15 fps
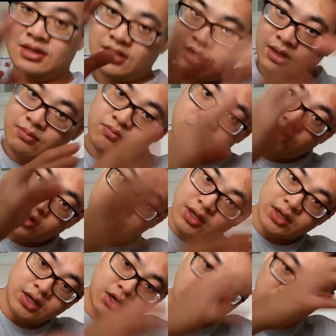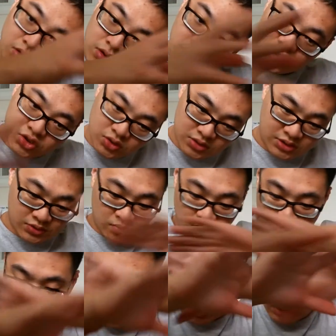And then I'm working on all these joints and
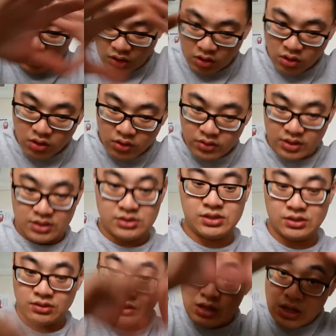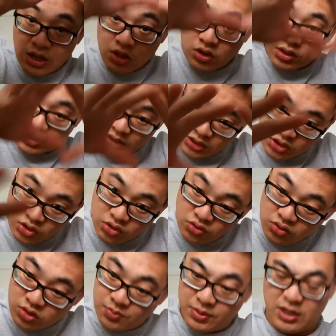working at all this and looking at the
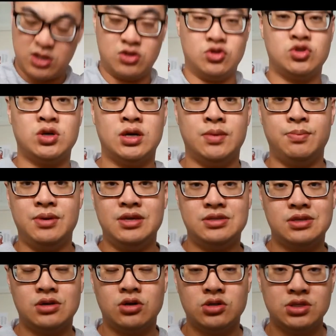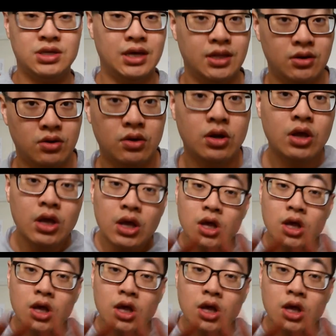huge picture and trying to piece it all together and